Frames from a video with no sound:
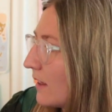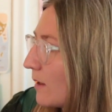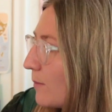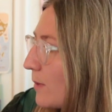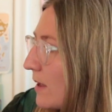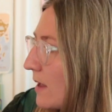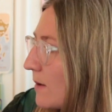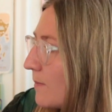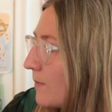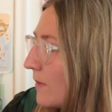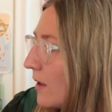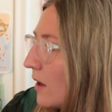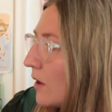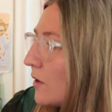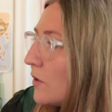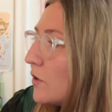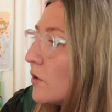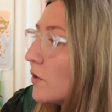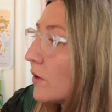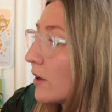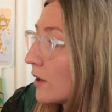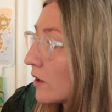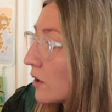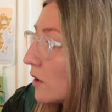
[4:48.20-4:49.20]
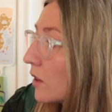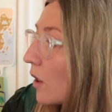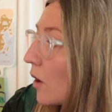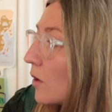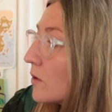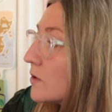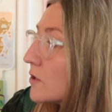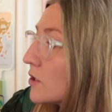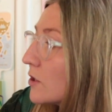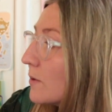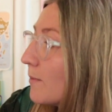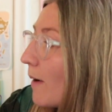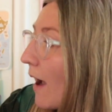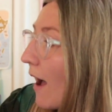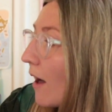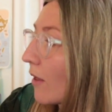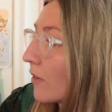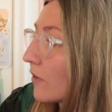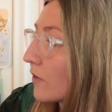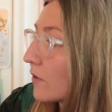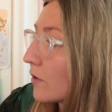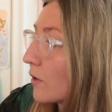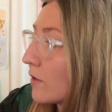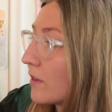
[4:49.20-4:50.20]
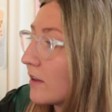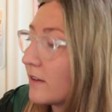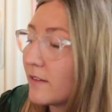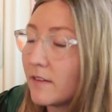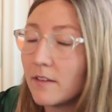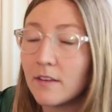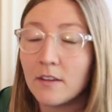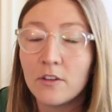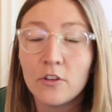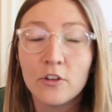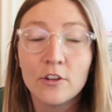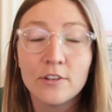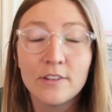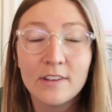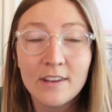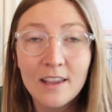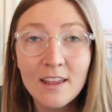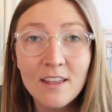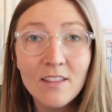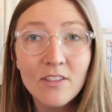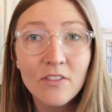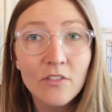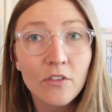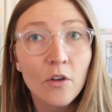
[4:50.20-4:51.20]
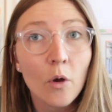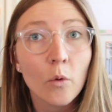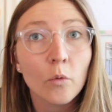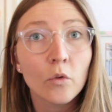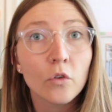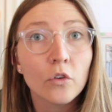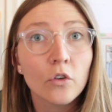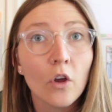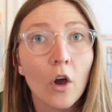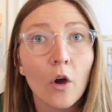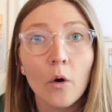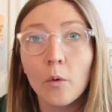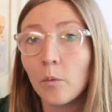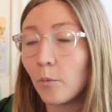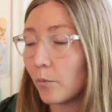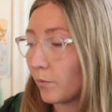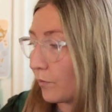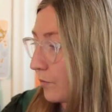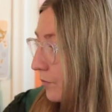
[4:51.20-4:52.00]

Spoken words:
Libby, you can close your mouth so that your teeth don't show.